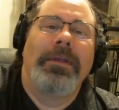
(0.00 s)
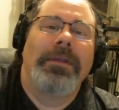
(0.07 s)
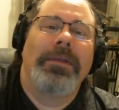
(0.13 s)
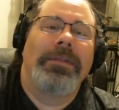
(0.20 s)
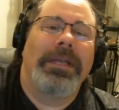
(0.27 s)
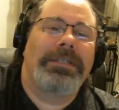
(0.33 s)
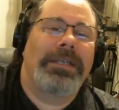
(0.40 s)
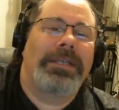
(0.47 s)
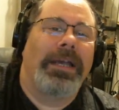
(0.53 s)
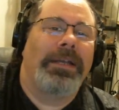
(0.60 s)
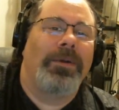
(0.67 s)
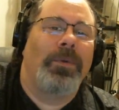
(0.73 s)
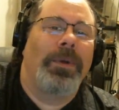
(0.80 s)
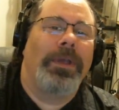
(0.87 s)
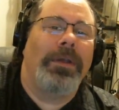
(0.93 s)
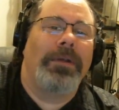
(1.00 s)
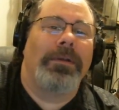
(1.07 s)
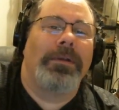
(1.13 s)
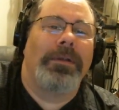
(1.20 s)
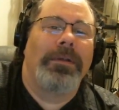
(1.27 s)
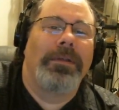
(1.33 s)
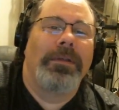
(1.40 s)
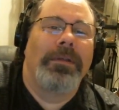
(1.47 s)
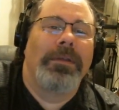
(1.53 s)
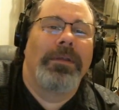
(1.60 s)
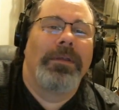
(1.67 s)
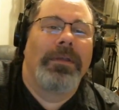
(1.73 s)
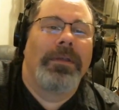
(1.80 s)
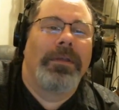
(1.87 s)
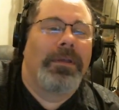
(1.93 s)
That's kind of weird.
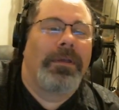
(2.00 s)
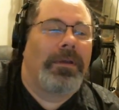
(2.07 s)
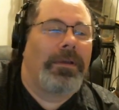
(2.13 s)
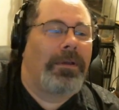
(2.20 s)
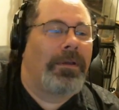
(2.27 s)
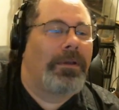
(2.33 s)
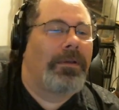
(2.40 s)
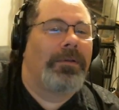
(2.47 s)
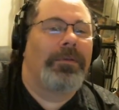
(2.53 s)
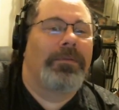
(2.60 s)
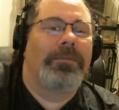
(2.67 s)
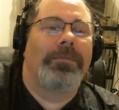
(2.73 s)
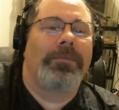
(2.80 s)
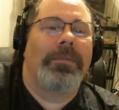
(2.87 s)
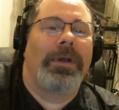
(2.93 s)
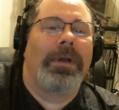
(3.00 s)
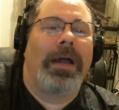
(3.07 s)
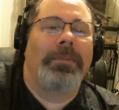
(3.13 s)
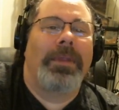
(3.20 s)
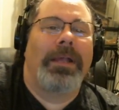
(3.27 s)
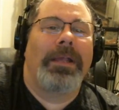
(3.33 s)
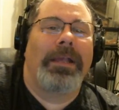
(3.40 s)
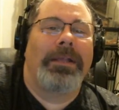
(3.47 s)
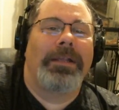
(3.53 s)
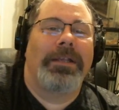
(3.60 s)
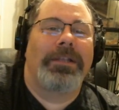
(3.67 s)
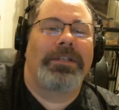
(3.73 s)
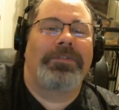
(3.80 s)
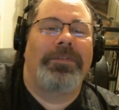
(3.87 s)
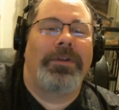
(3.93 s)
I'm not, and
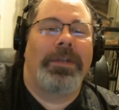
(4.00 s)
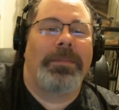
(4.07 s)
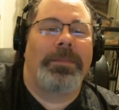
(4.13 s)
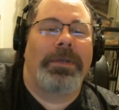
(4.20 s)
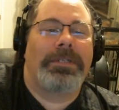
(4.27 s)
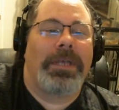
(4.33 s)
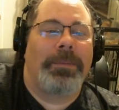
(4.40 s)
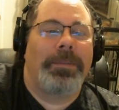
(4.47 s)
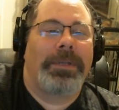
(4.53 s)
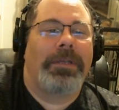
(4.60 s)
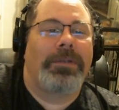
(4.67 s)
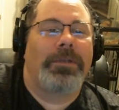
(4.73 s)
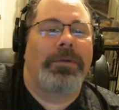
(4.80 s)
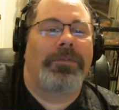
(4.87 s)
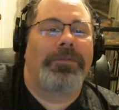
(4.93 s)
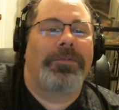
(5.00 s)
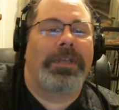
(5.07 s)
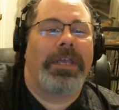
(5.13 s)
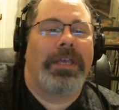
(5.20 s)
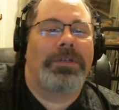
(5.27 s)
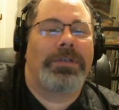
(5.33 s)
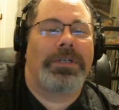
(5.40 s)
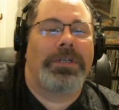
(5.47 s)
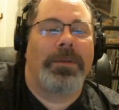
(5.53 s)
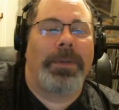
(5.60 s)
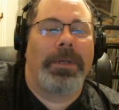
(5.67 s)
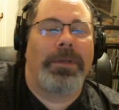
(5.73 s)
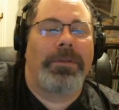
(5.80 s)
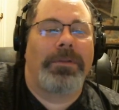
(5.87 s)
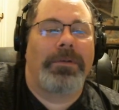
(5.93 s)
it's funny because I would get notification on
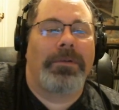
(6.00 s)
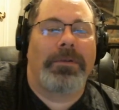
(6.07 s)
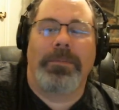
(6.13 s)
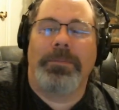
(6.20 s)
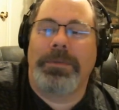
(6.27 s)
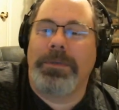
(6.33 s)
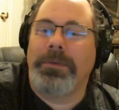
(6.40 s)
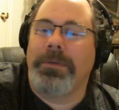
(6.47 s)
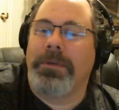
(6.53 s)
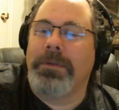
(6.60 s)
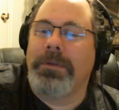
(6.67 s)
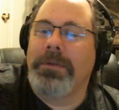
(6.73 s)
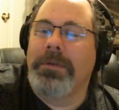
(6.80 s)
my other computer.